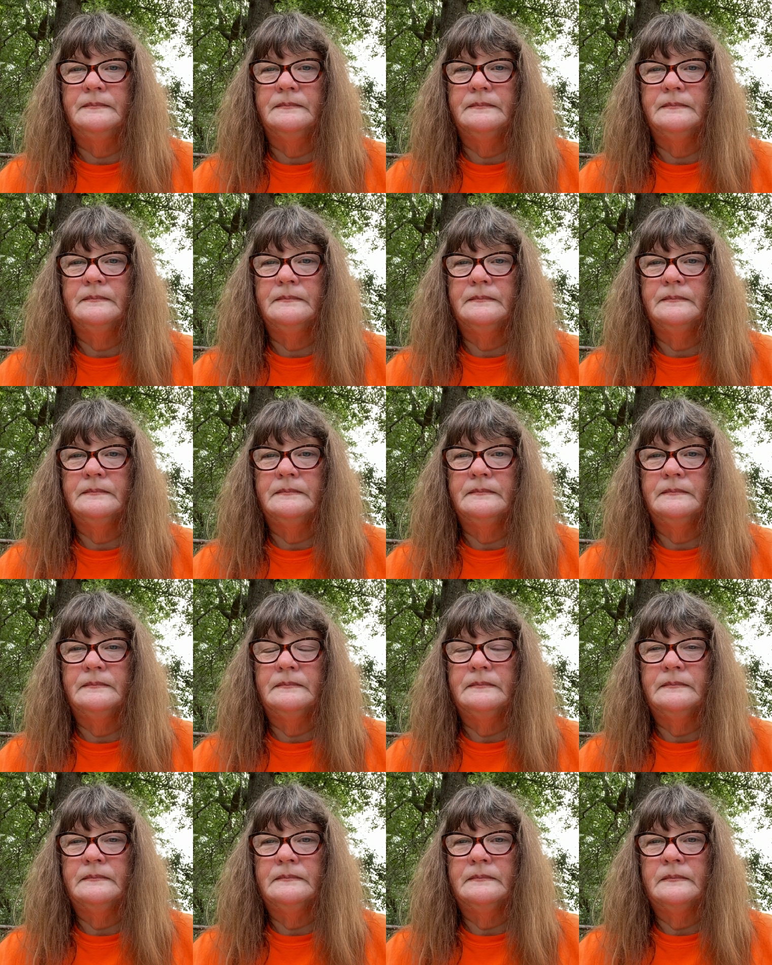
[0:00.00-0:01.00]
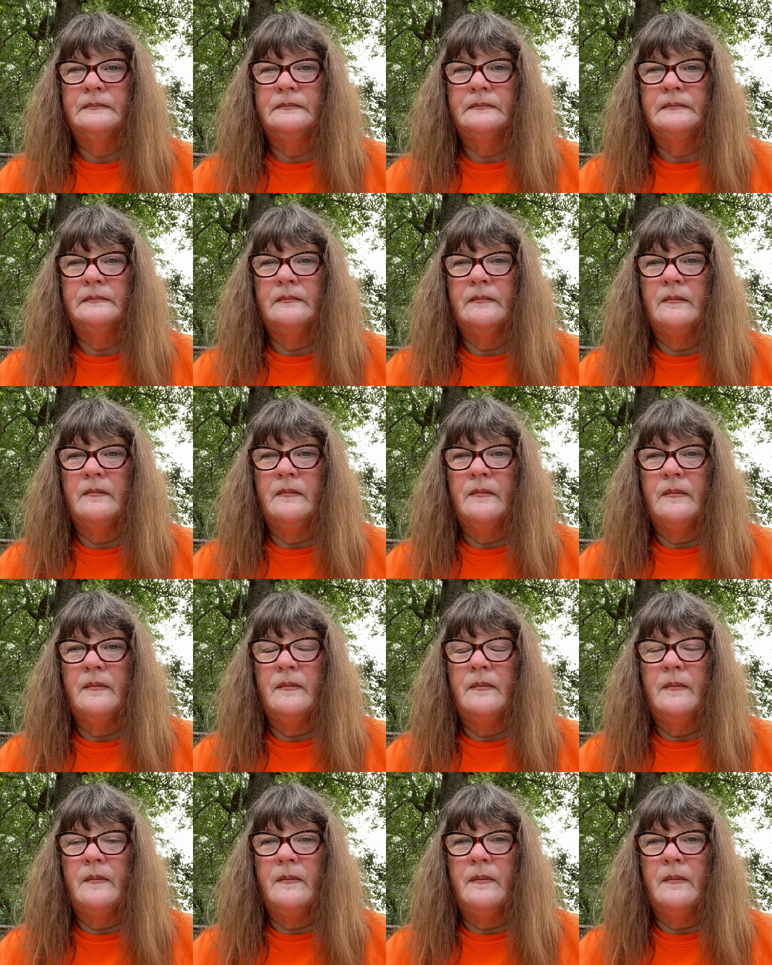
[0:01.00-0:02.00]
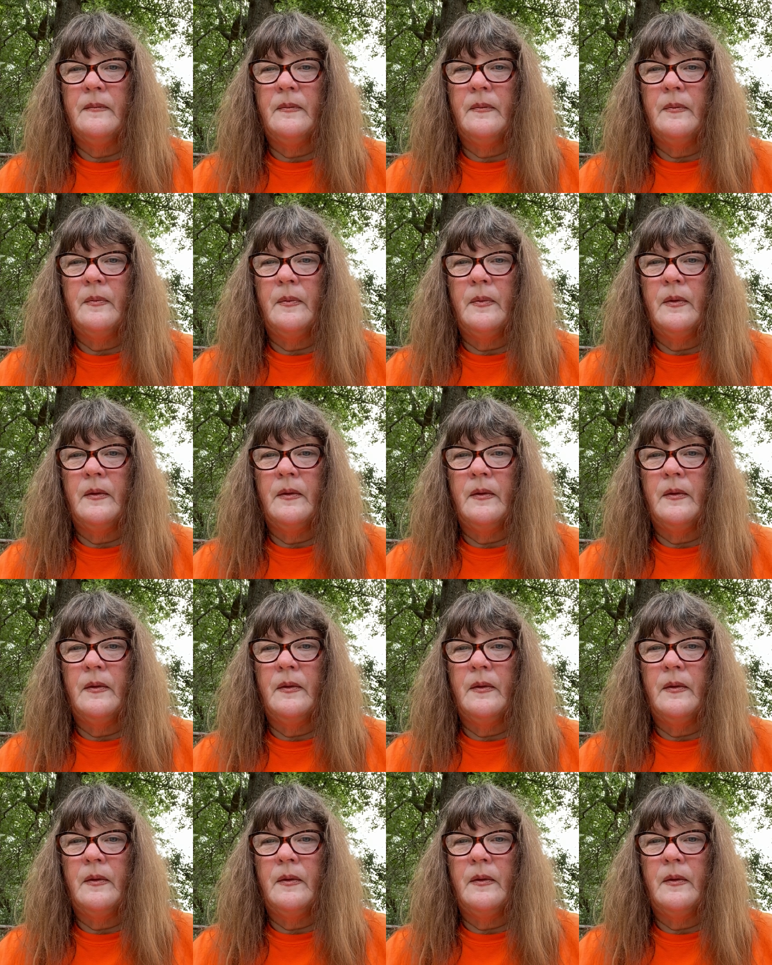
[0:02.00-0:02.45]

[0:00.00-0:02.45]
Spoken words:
[no speech]